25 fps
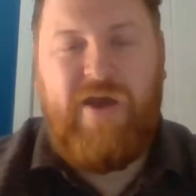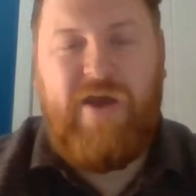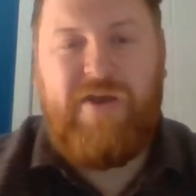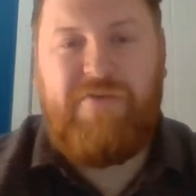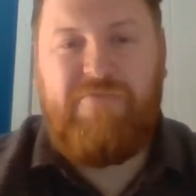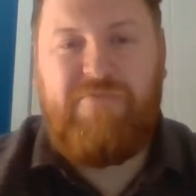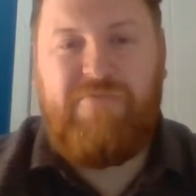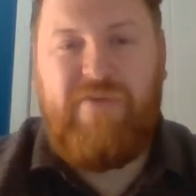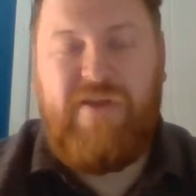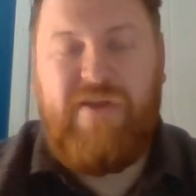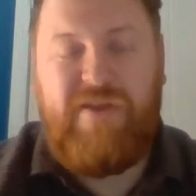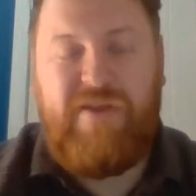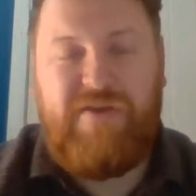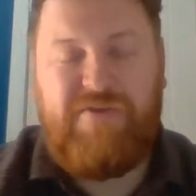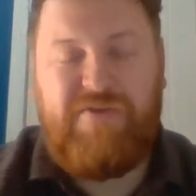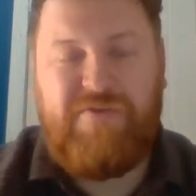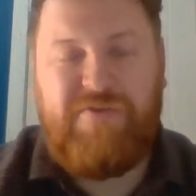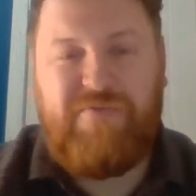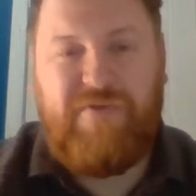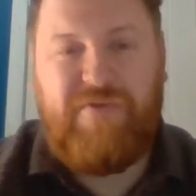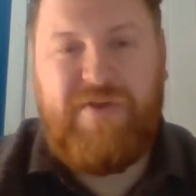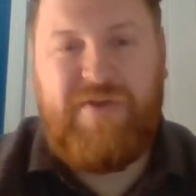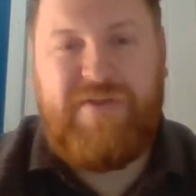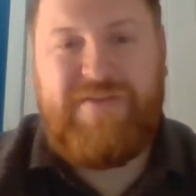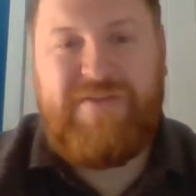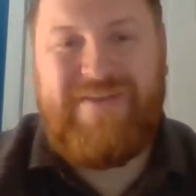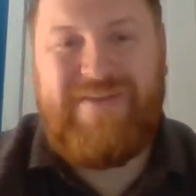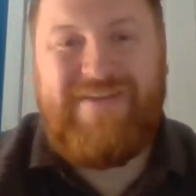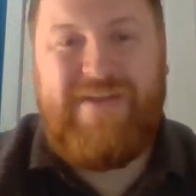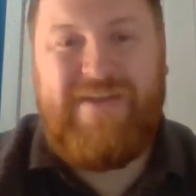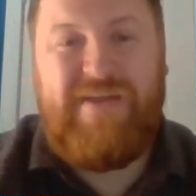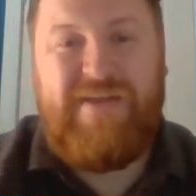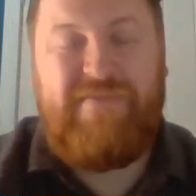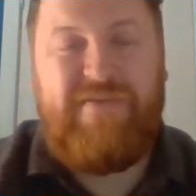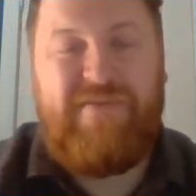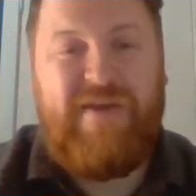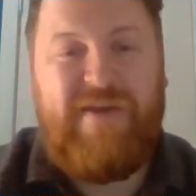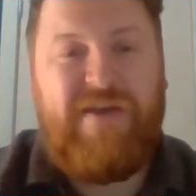And a really good one is a
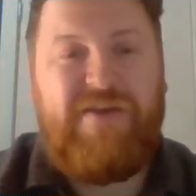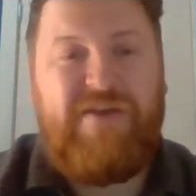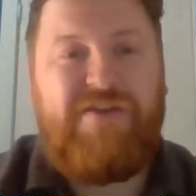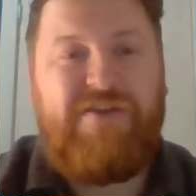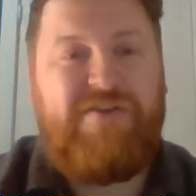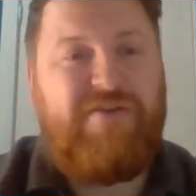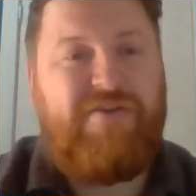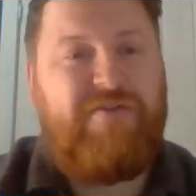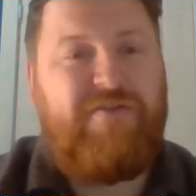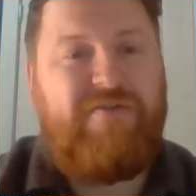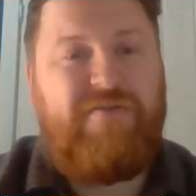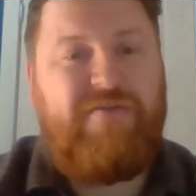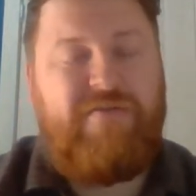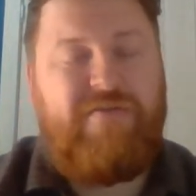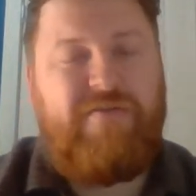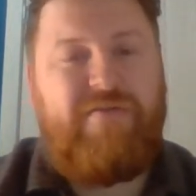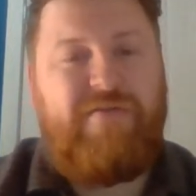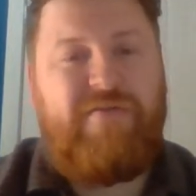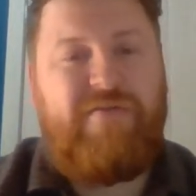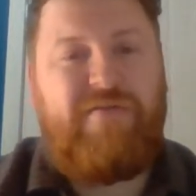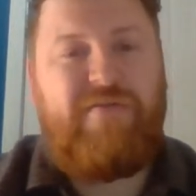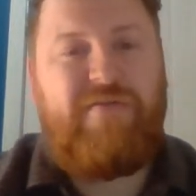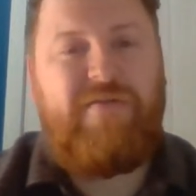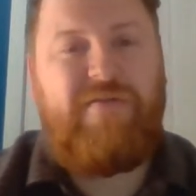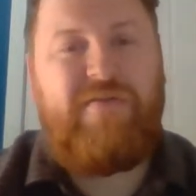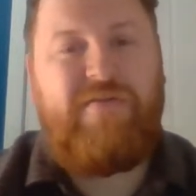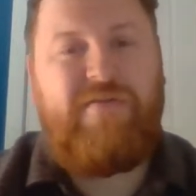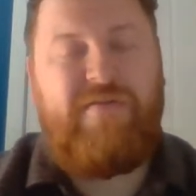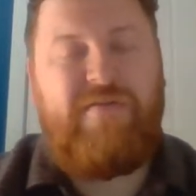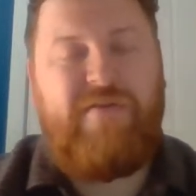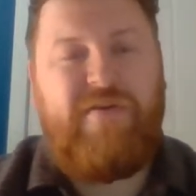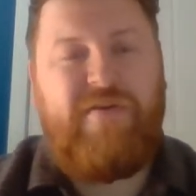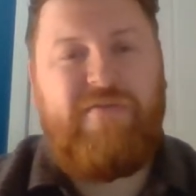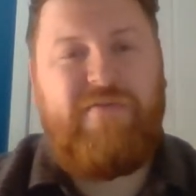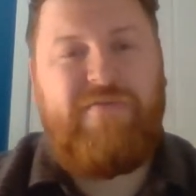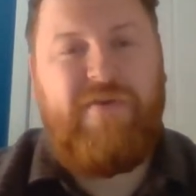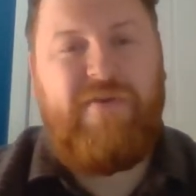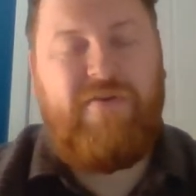deviation
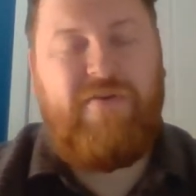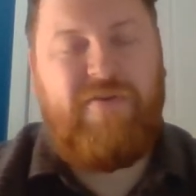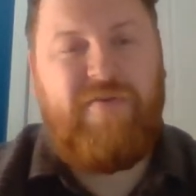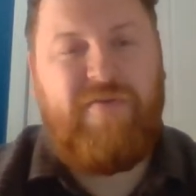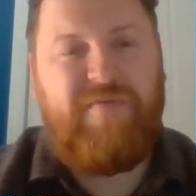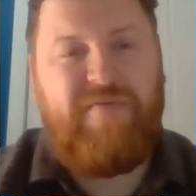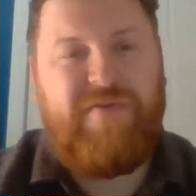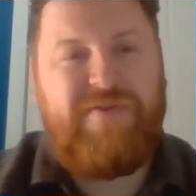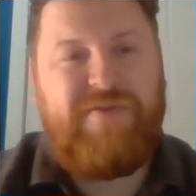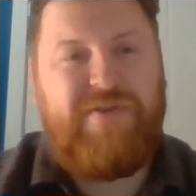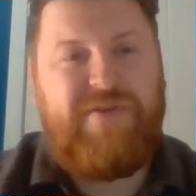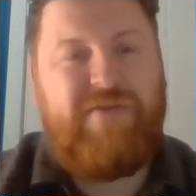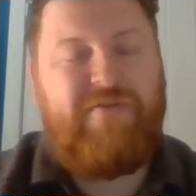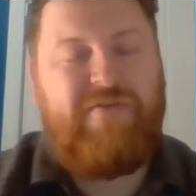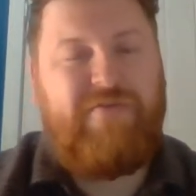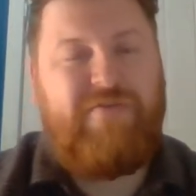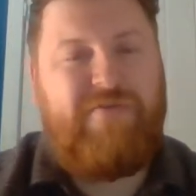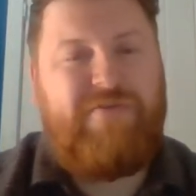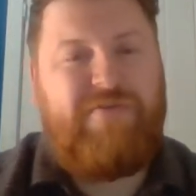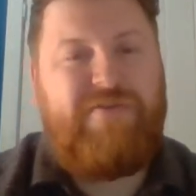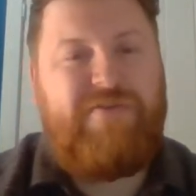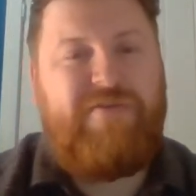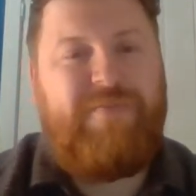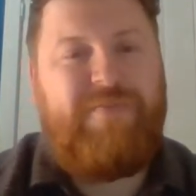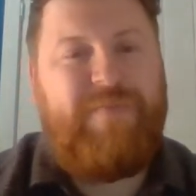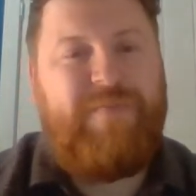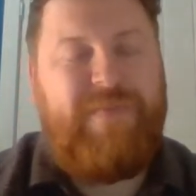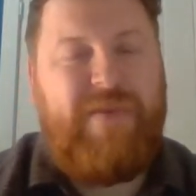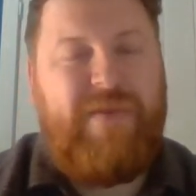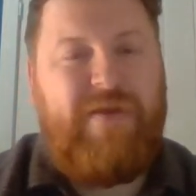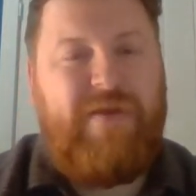of the occupancy clause.